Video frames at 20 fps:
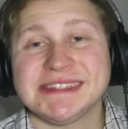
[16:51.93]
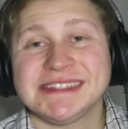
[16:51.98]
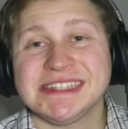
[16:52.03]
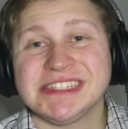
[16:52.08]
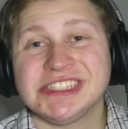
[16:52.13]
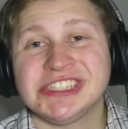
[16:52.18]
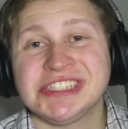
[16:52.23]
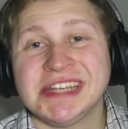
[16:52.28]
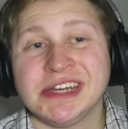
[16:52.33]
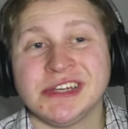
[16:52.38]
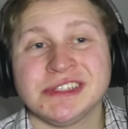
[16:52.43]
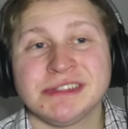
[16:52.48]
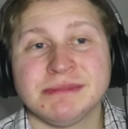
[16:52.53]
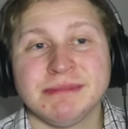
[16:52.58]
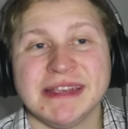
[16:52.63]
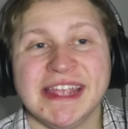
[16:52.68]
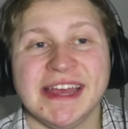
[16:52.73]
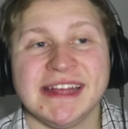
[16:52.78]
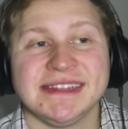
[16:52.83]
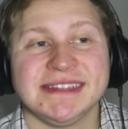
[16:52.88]
message tells
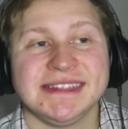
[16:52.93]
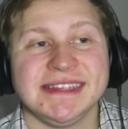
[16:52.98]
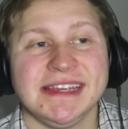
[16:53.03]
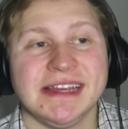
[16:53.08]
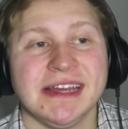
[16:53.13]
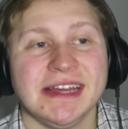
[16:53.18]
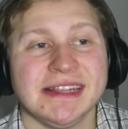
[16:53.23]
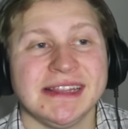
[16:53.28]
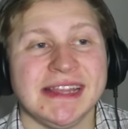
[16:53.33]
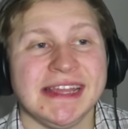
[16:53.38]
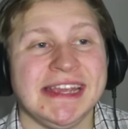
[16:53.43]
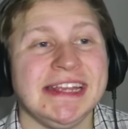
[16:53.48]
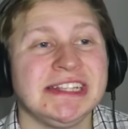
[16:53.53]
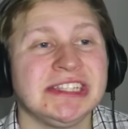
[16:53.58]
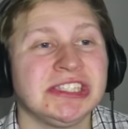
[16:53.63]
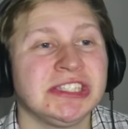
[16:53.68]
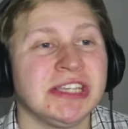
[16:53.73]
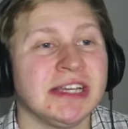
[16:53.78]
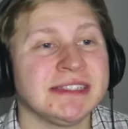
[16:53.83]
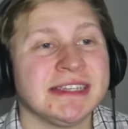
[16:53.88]
Mackenzie that he
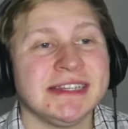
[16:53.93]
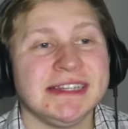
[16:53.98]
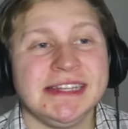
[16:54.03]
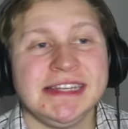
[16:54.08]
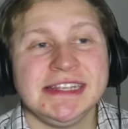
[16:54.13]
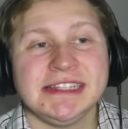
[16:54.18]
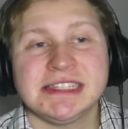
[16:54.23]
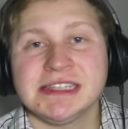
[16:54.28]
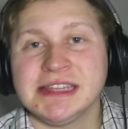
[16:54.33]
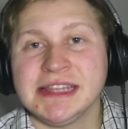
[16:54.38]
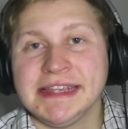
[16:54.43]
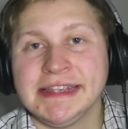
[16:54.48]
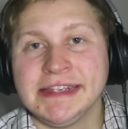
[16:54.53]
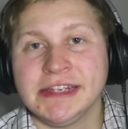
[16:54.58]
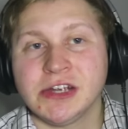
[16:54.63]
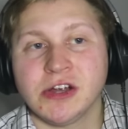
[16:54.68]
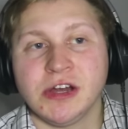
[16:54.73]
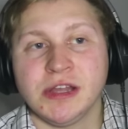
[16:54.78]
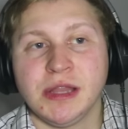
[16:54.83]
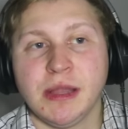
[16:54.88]
doesn't need to
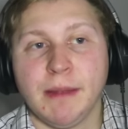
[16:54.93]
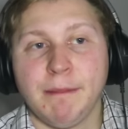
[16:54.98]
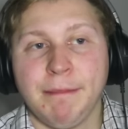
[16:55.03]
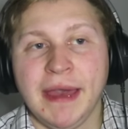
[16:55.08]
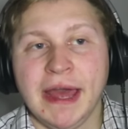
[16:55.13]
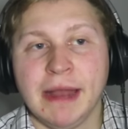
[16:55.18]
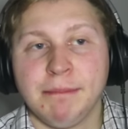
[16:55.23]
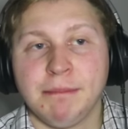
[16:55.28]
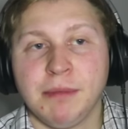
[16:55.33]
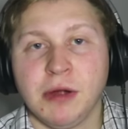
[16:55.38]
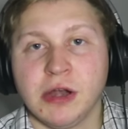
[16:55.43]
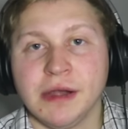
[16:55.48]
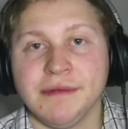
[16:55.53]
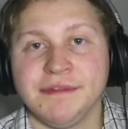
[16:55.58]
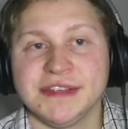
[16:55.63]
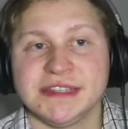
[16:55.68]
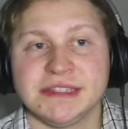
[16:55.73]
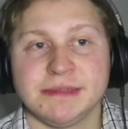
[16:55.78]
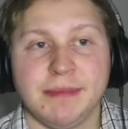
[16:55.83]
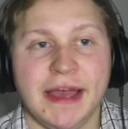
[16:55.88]
linger on the bad part
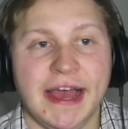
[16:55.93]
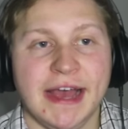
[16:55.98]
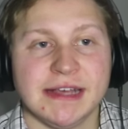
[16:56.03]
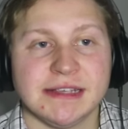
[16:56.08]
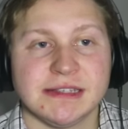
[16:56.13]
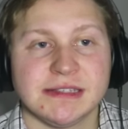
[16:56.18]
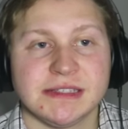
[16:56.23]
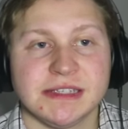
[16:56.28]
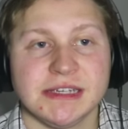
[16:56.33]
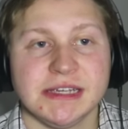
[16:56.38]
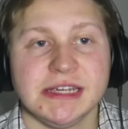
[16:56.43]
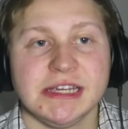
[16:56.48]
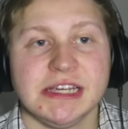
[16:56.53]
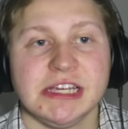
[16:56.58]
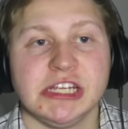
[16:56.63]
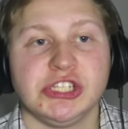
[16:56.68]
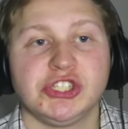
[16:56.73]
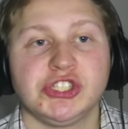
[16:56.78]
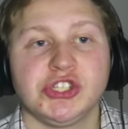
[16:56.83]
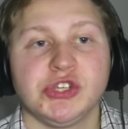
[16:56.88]
of his past,
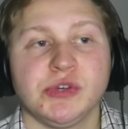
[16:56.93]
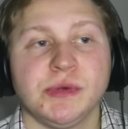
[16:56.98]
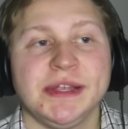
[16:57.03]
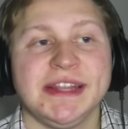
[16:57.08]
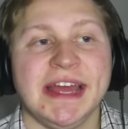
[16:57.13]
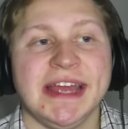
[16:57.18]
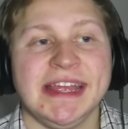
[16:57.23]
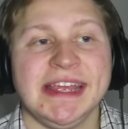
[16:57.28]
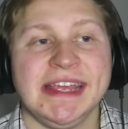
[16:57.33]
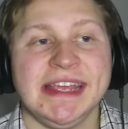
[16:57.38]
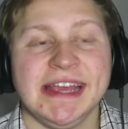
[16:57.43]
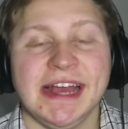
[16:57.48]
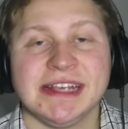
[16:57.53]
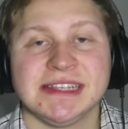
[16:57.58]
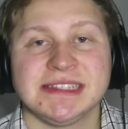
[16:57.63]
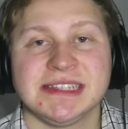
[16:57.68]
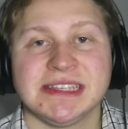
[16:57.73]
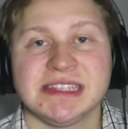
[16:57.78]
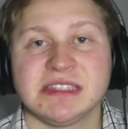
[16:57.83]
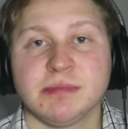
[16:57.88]
and showing that he
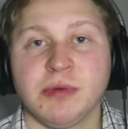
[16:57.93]
has the